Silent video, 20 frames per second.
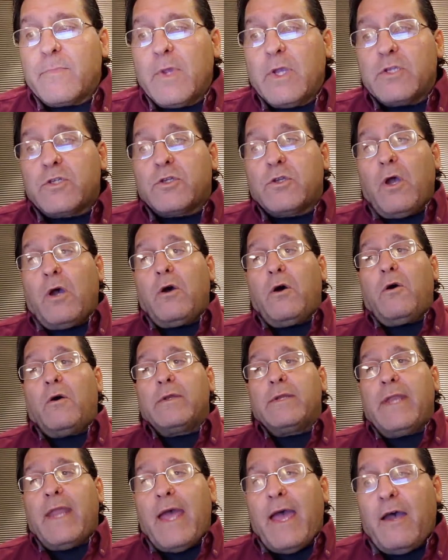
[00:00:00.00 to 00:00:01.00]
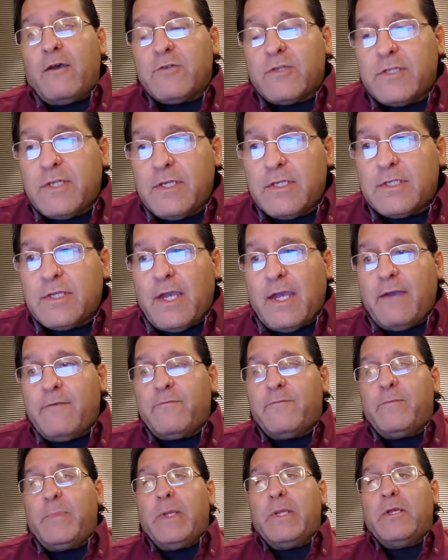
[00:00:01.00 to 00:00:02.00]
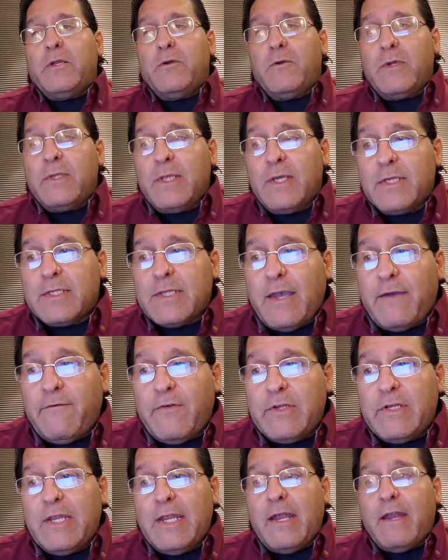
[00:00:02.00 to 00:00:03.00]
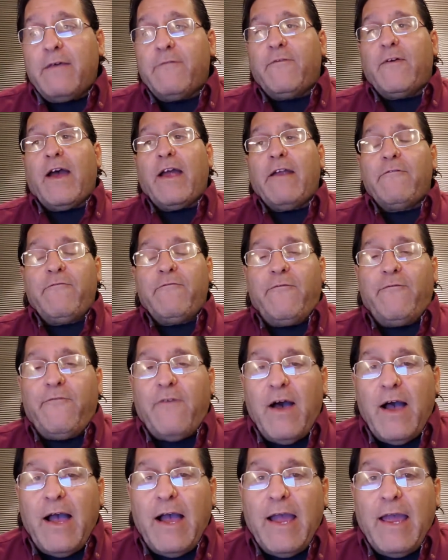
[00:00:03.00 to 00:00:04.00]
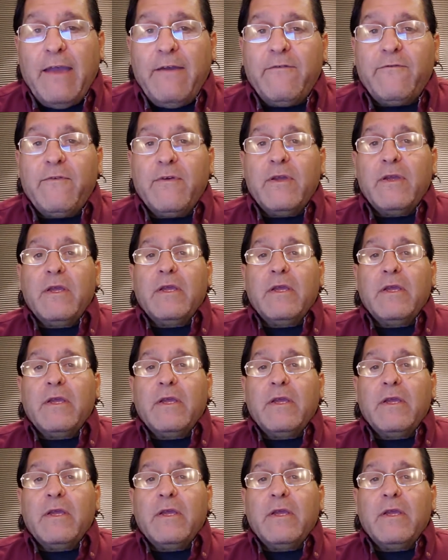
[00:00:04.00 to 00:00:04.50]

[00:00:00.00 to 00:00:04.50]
So now, since I've been doing this, I've identified 5